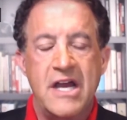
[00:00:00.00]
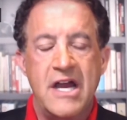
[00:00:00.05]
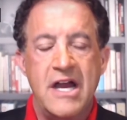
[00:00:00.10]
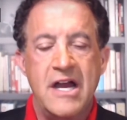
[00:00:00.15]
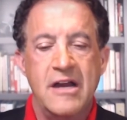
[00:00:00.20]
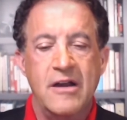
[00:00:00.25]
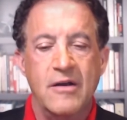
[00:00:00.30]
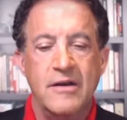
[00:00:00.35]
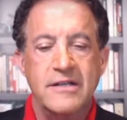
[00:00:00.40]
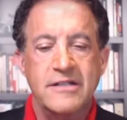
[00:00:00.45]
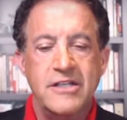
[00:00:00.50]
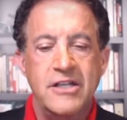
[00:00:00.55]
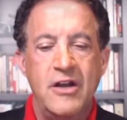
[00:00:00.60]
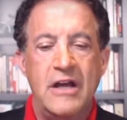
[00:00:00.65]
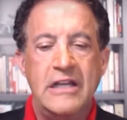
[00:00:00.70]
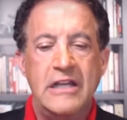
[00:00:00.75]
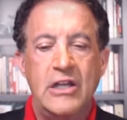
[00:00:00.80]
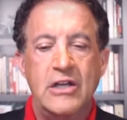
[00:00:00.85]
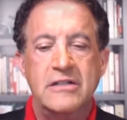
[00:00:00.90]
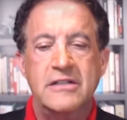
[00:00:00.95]
Congress. You
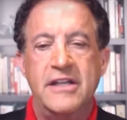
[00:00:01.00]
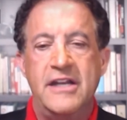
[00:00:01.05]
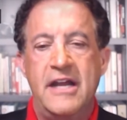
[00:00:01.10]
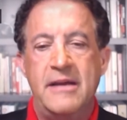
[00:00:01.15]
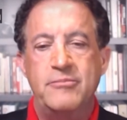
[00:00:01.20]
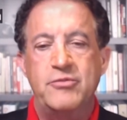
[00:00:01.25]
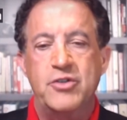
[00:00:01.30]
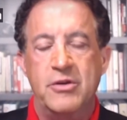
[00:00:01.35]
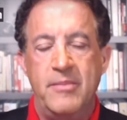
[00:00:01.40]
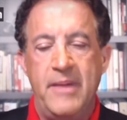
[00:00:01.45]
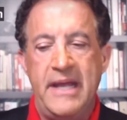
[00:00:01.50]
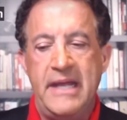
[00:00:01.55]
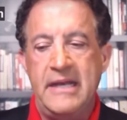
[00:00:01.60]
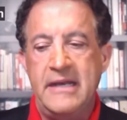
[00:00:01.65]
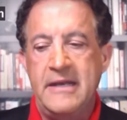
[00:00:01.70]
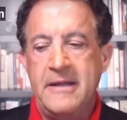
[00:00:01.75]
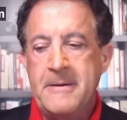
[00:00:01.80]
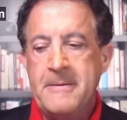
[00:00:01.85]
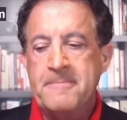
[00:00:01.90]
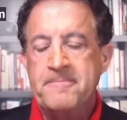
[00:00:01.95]
know, I looked it up,
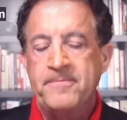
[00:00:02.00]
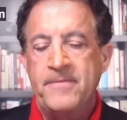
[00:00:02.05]
Jermain.